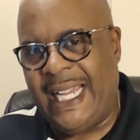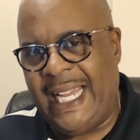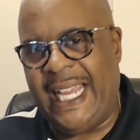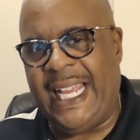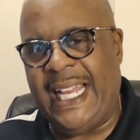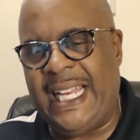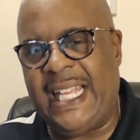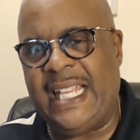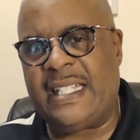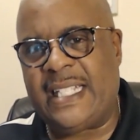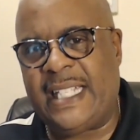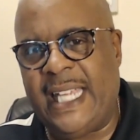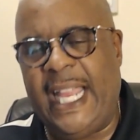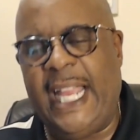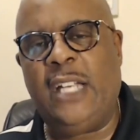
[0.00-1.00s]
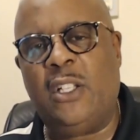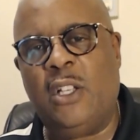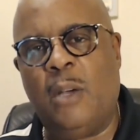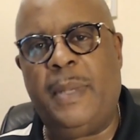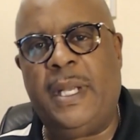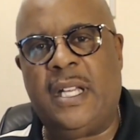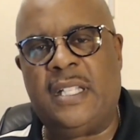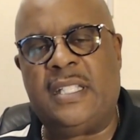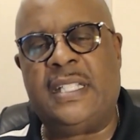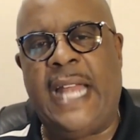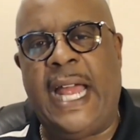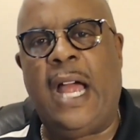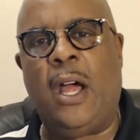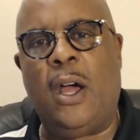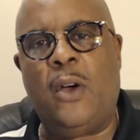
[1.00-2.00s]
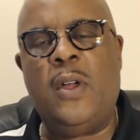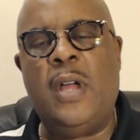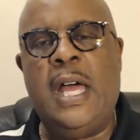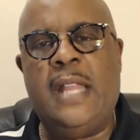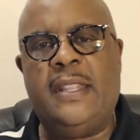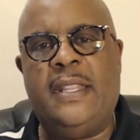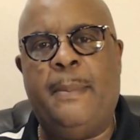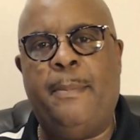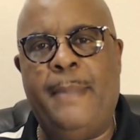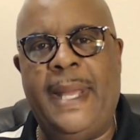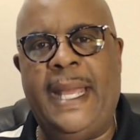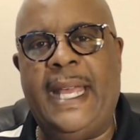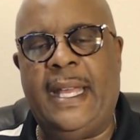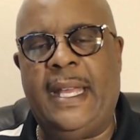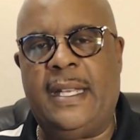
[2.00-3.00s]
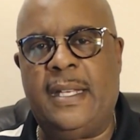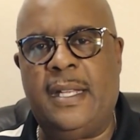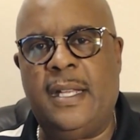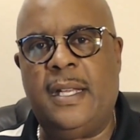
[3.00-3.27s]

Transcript: in his kingdom because now the men